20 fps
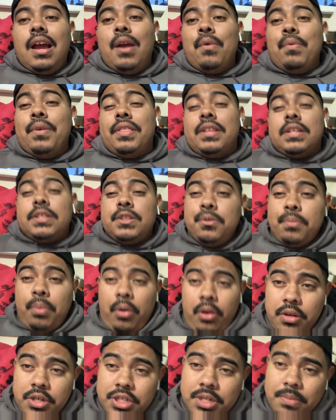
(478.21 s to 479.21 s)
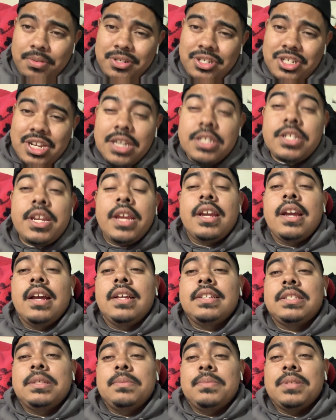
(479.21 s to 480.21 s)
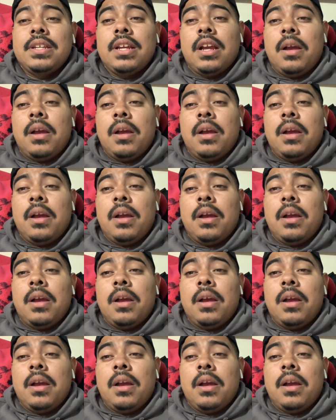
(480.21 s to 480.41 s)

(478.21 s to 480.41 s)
with this new partnership with JJ Customs and a